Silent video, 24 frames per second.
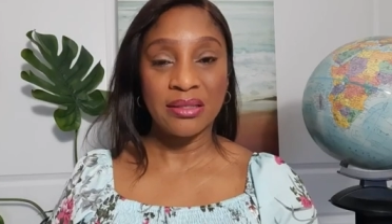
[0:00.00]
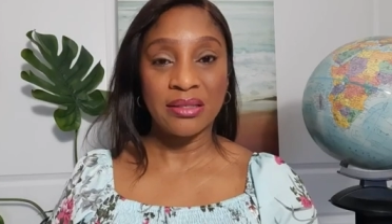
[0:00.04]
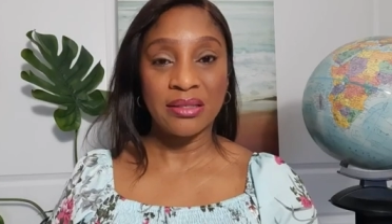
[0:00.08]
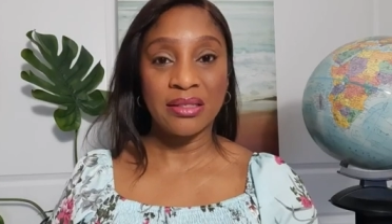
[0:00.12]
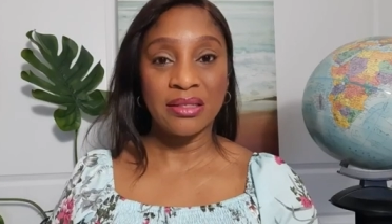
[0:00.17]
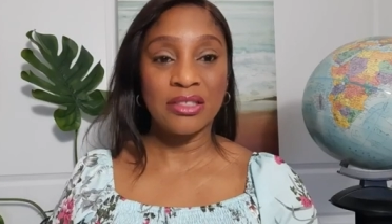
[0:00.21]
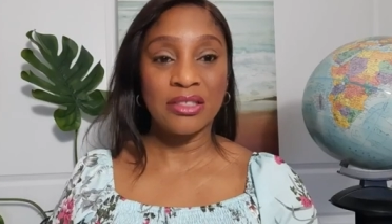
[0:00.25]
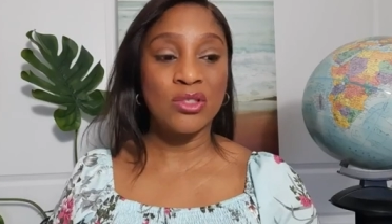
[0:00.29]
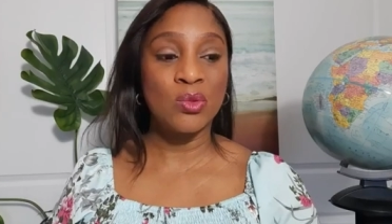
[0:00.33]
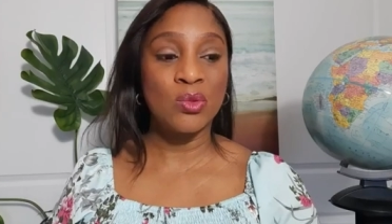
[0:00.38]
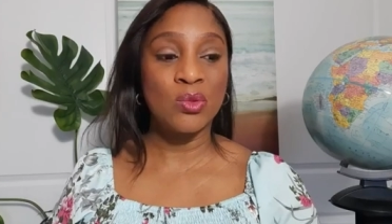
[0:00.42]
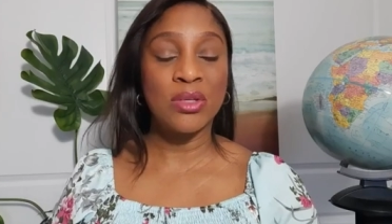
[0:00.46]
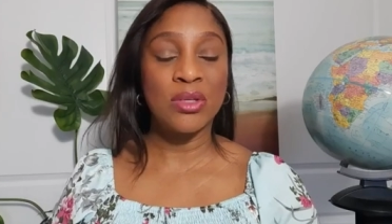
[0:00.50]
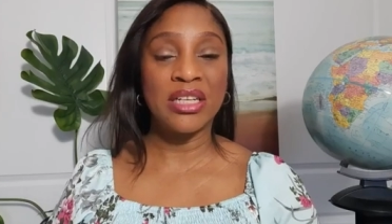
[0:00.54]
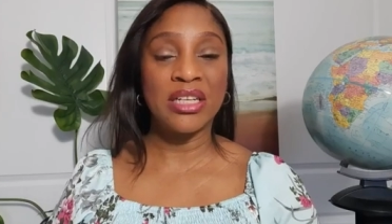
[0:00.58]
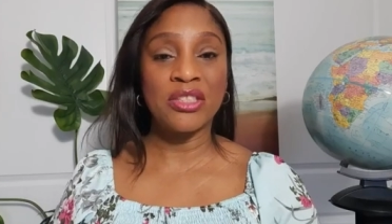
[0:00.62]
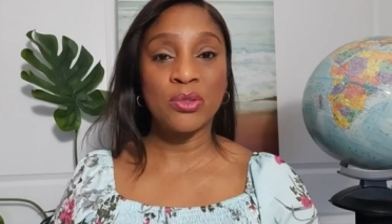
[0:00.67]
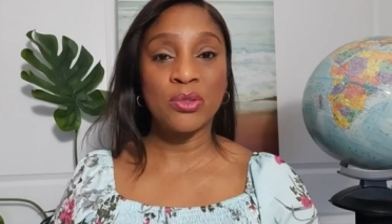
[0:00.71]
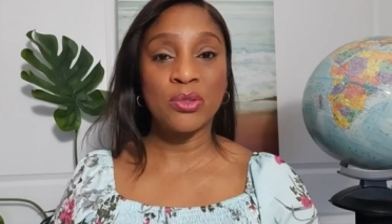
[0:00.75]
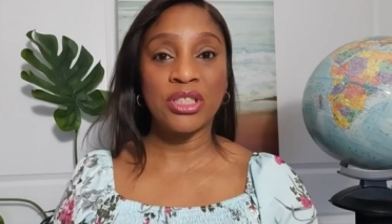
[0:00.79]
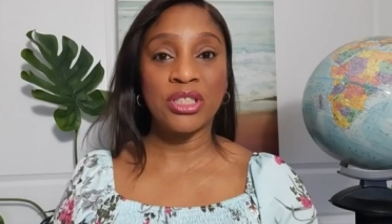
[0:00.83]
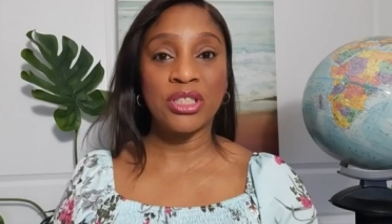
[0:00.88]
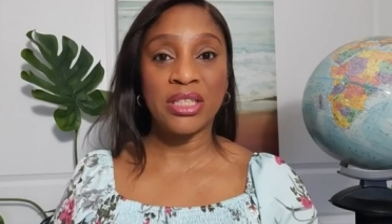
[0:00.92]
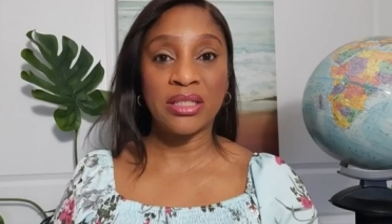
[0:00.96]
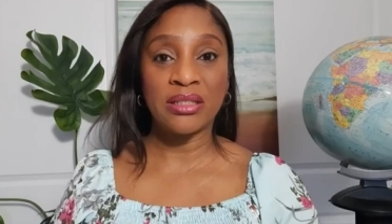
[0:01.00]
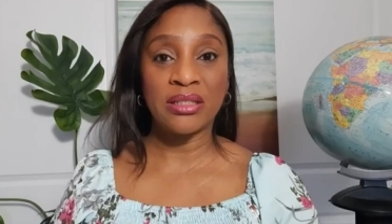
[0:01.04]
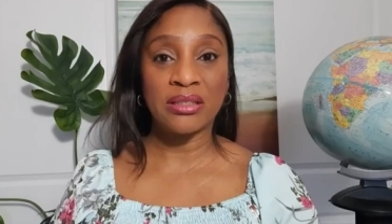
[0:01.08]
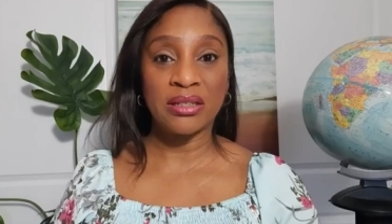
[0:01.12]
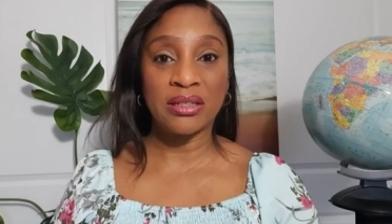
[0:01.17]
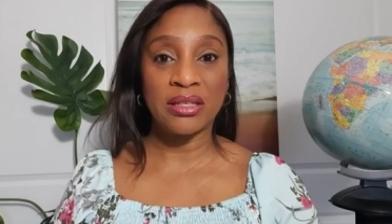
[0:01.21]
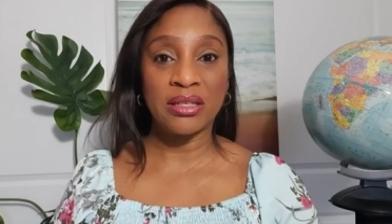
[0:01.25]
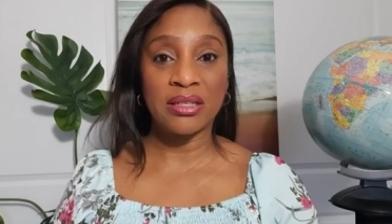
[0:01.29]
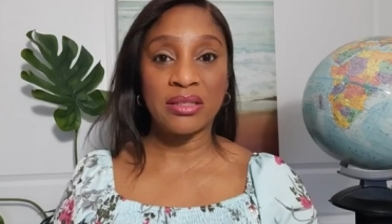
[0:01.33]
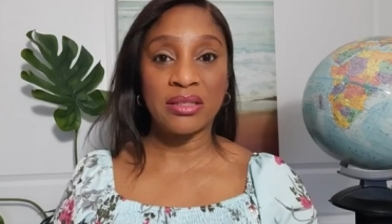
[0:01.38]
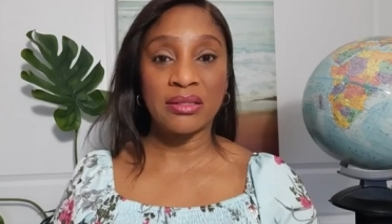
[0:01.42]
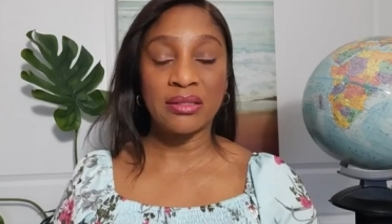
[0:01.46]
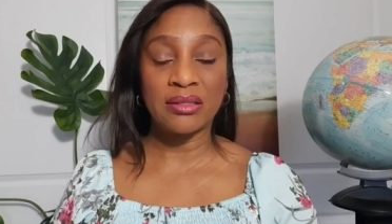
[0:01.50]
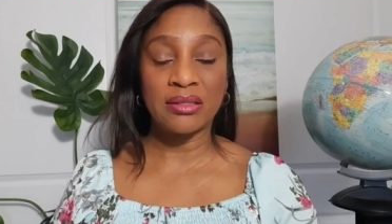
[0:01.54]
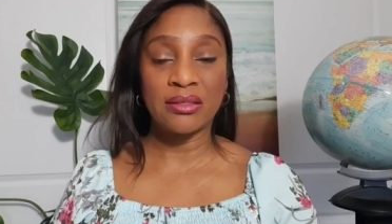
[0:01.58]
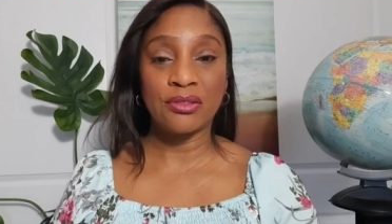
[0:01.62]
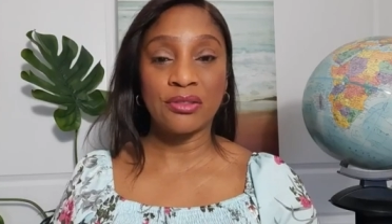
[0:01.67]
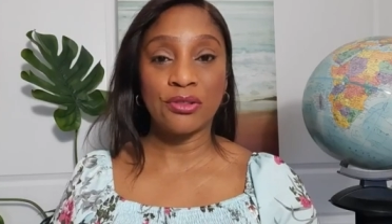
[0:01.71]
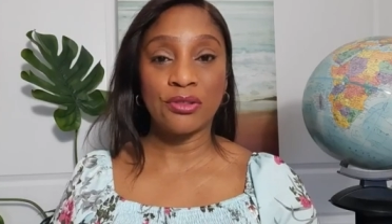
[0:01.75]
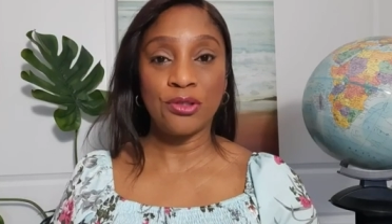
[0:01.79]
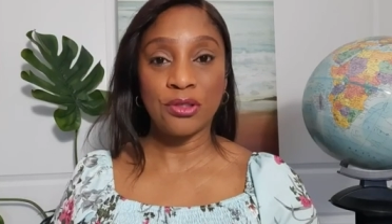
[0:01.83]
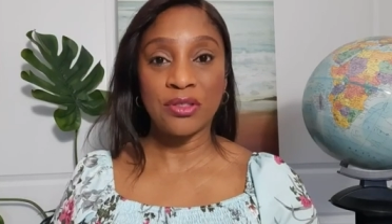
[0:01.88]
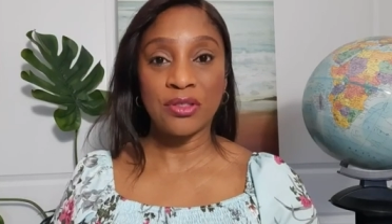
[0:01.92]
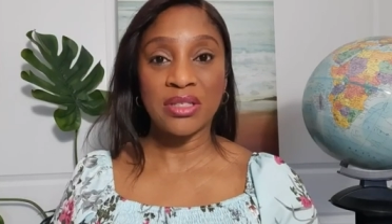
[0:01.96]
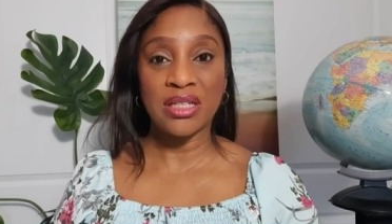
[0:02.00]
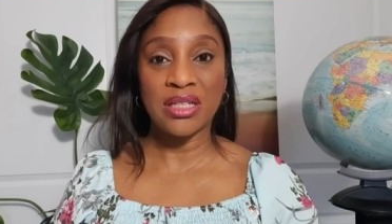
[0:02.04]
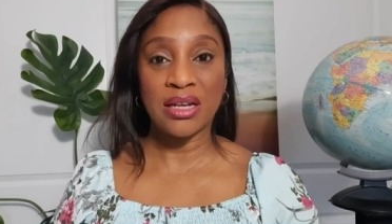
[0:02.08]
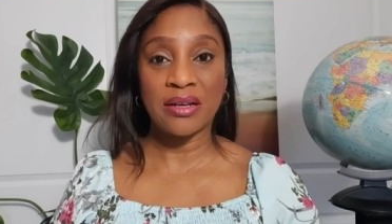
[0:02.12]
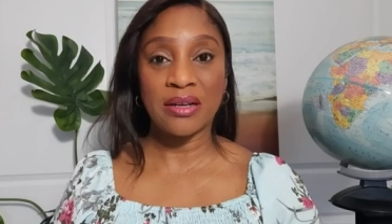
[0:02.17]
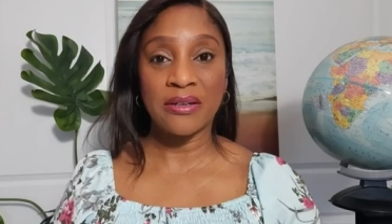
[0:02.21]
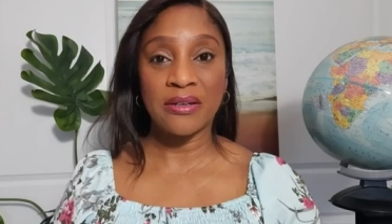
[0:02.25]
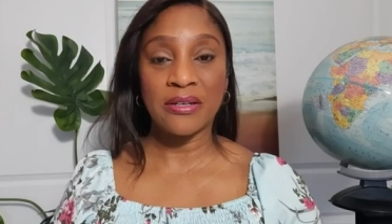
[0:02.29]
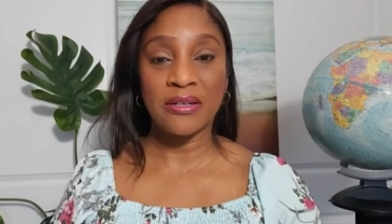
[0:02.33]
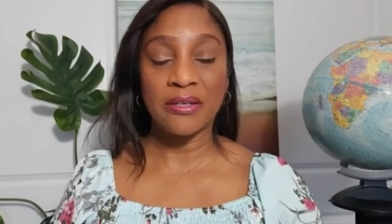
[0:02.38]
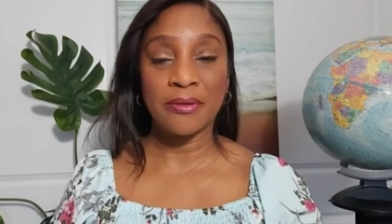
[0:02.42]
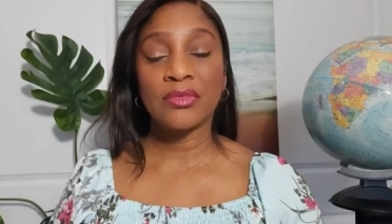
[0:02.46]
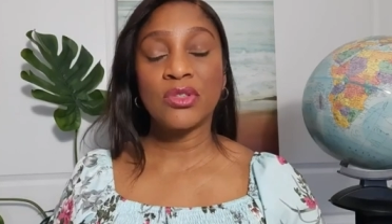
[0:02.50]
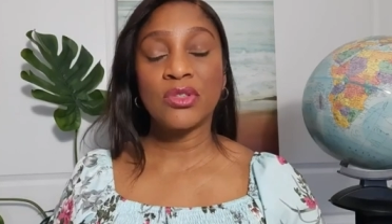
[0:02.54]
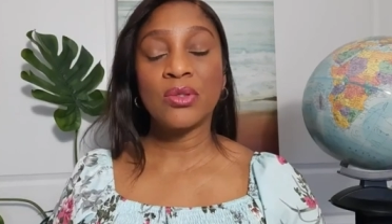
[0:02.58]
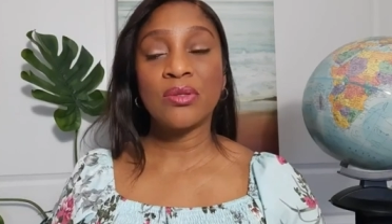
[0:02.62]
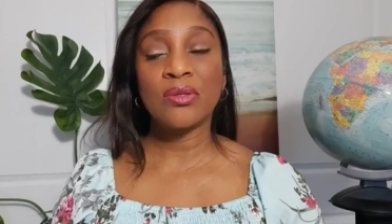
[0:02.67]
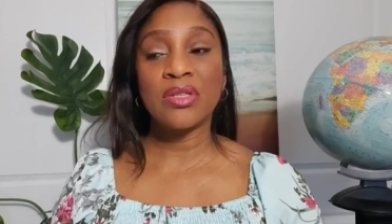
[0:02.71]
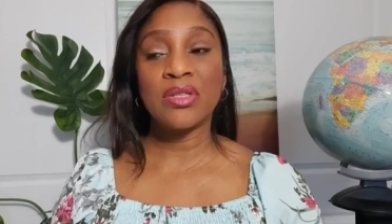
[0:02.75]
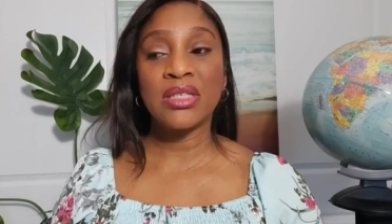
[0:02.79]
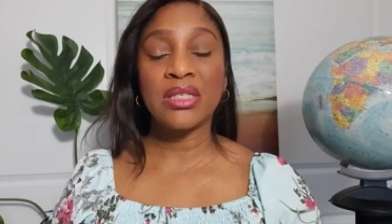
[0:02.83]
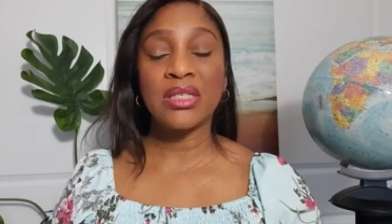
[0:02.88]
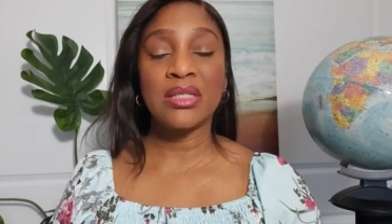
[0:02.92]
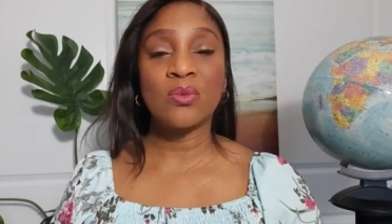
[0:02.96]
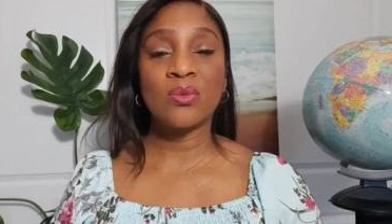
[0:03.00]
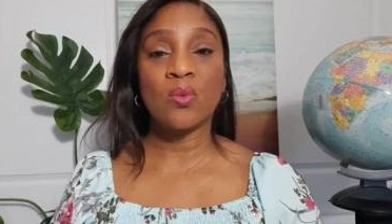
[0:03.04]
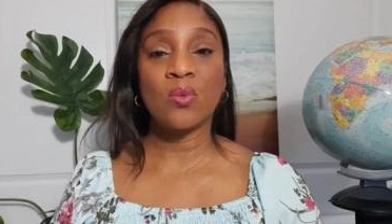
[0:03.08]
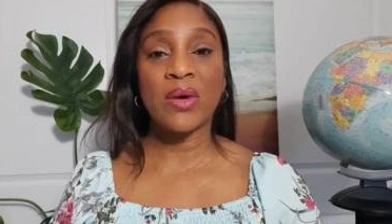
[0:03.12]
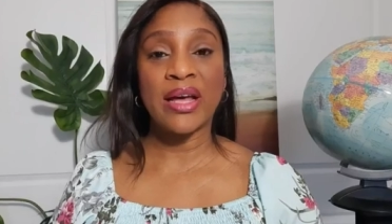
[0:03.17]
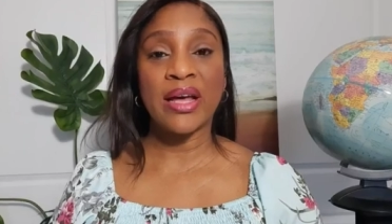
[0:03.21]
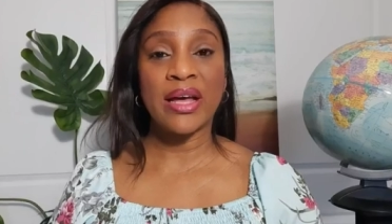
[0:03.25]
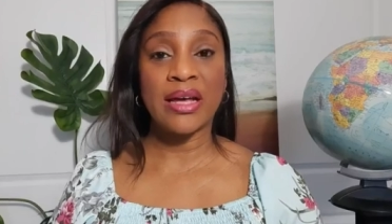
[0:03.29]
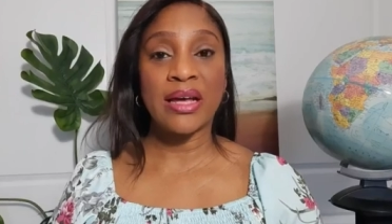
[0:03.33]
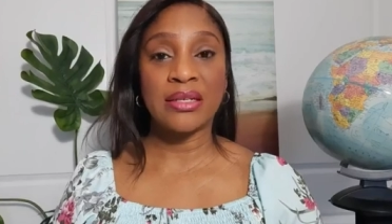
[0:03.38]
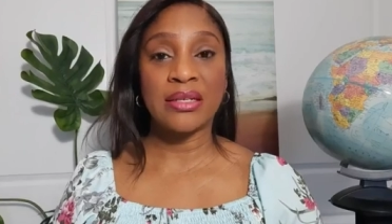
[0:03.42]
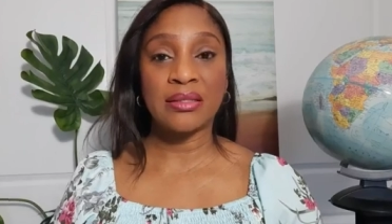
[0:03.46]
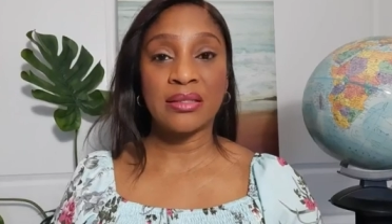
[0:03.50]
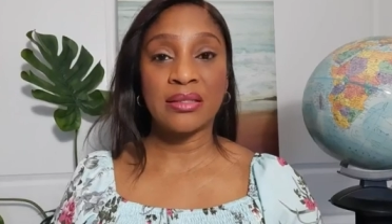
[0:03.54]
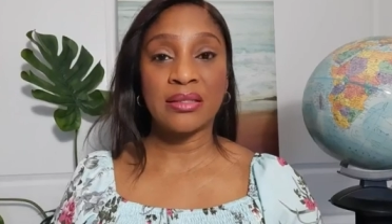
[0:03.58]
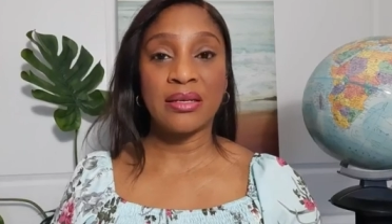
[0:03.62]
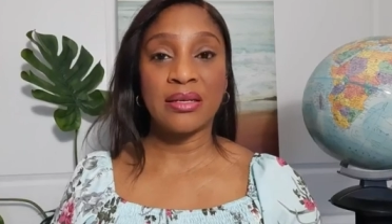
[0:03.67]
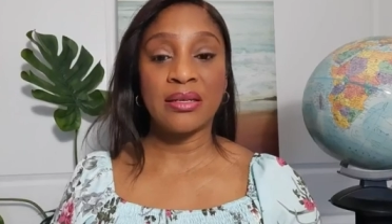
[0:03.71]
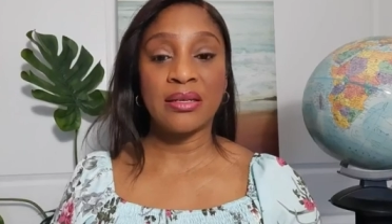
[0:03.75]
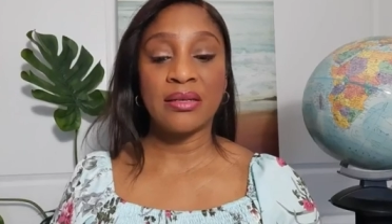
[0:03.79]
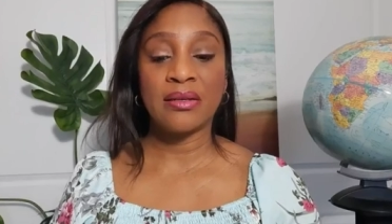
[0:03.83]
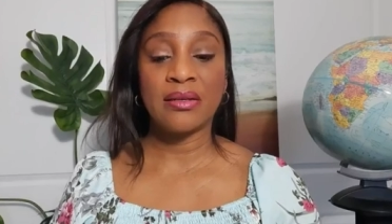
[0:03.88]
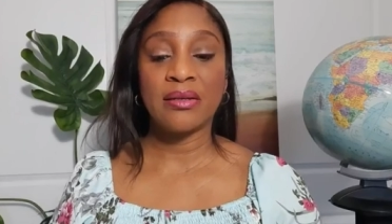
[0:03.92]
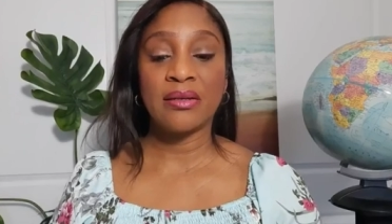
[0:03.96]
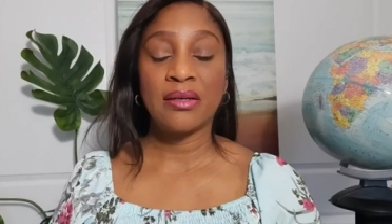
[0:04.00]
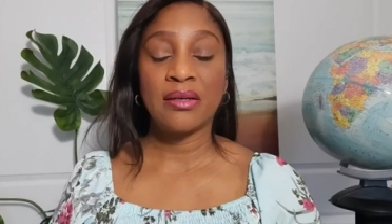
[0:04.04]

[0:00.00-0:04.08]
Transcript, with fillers: It's too late to change things. You understand? So this is why I say